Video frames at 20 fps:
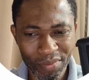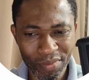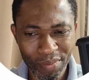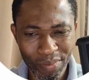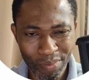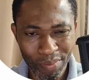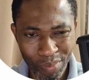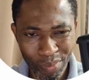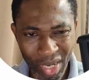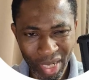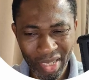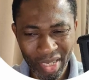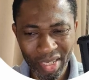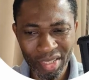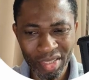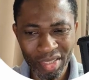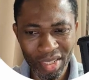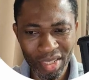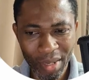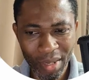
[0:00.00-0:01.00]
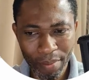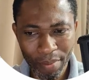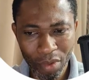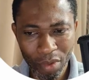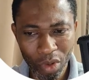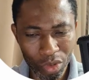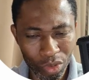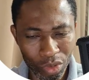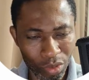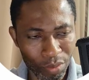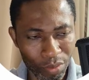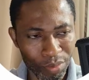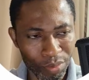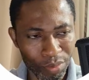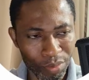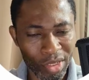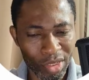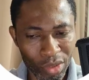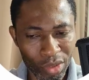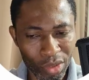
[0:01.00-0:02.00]
package also bears
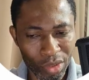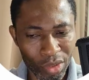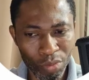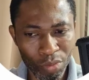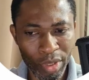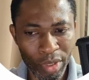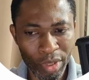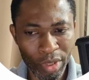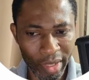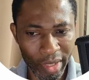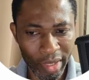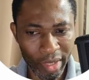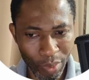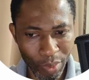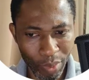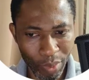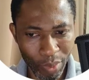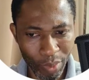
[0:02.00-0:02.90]
numeric pi.